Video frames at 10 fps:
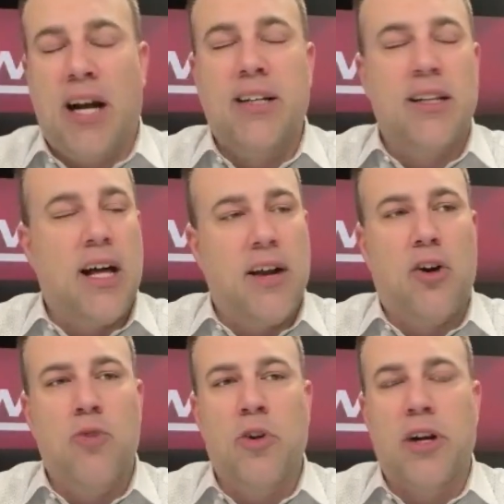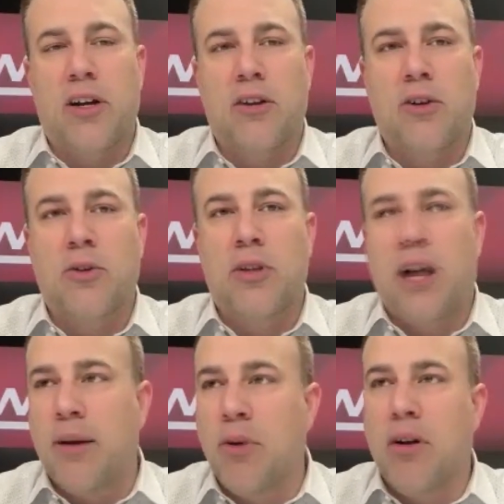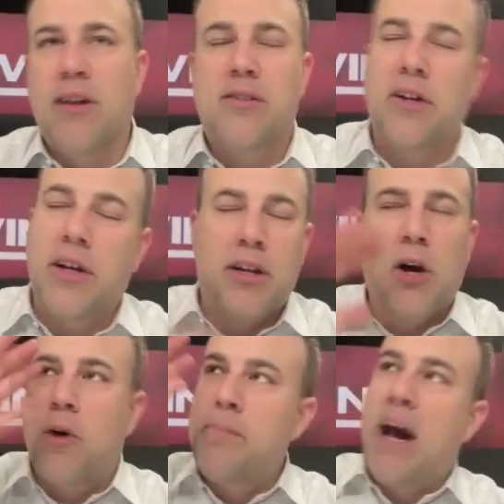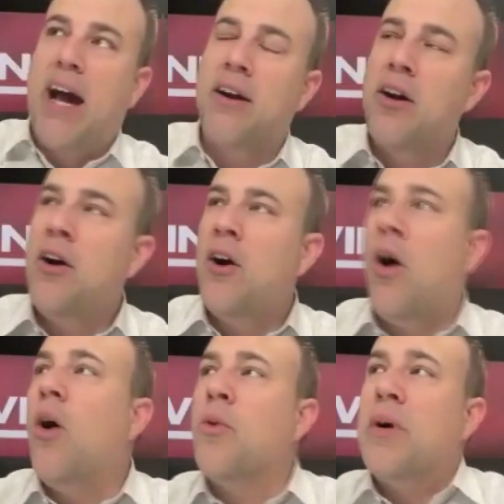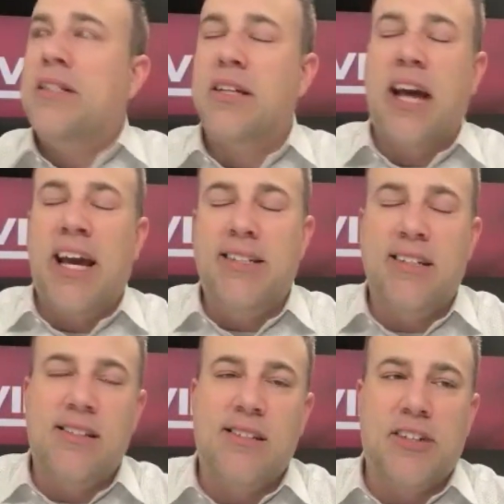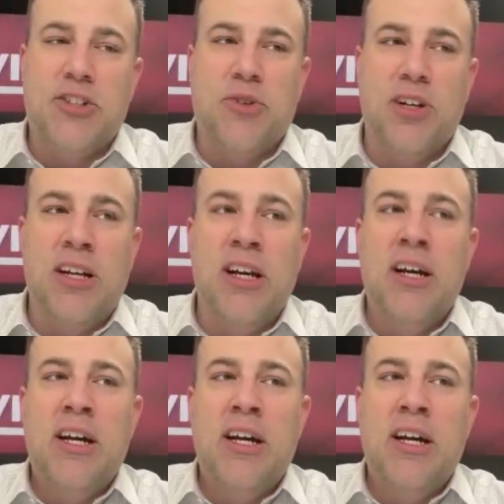I did a lot of homework in our local libraries and going back all the way to the 18th century,